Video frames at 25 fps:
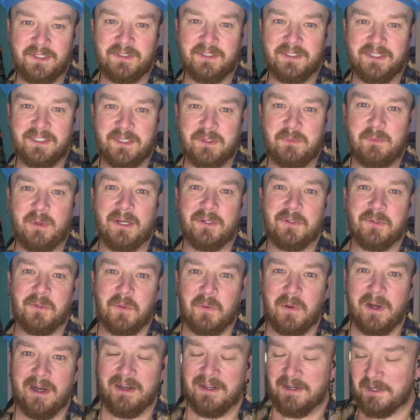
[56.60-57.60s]
is a special
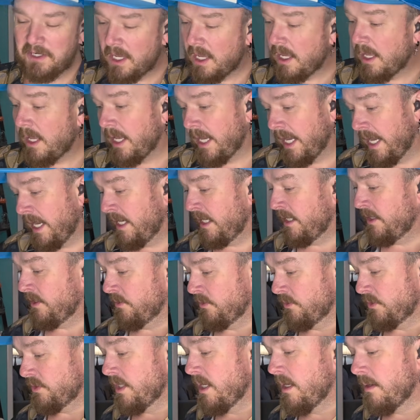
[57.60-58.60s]
wand.
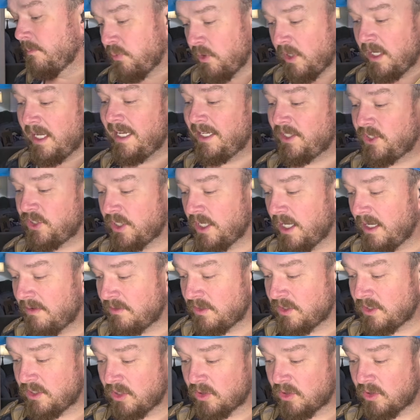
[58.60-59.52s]
Anywho's, preheat your ovens to